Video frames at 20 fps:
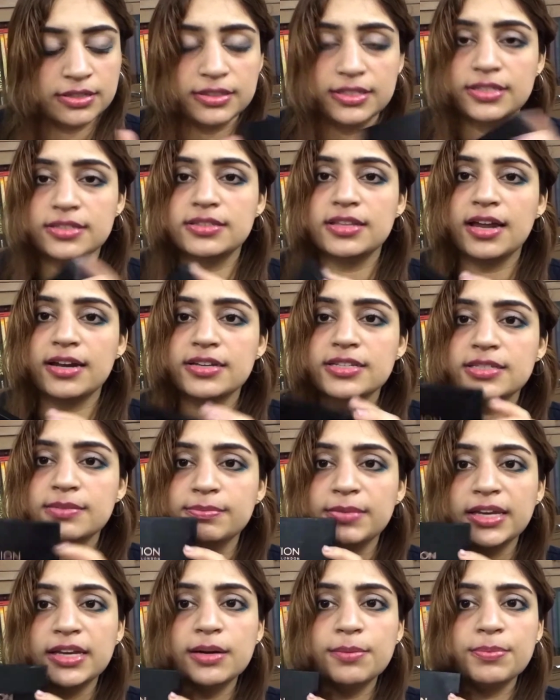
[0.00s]
That is
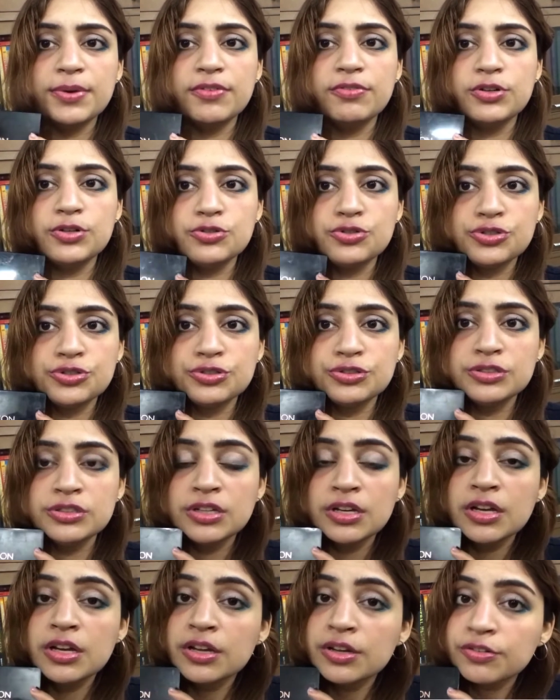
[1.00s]
Makeup Revolution
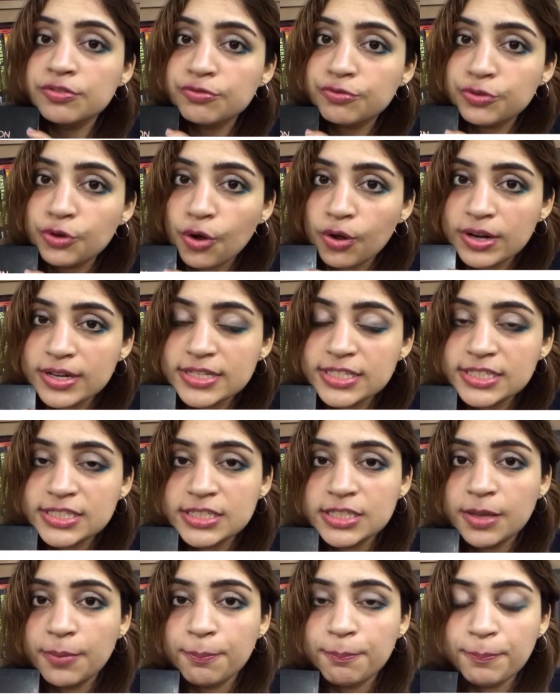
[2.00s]

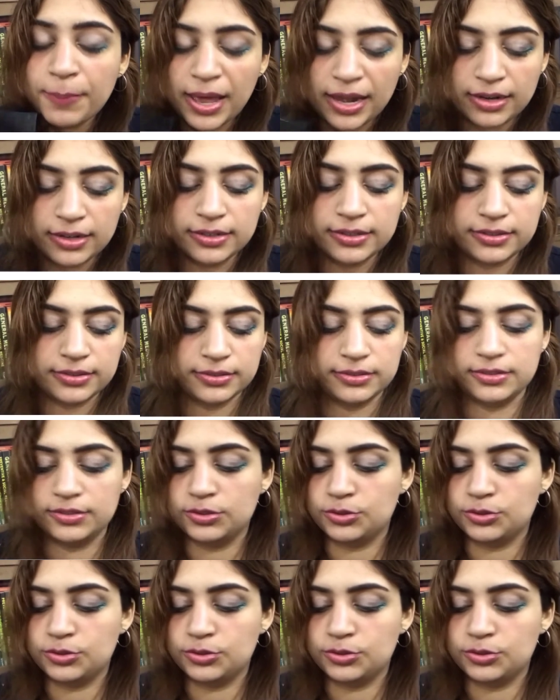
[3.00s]
Flawless palette.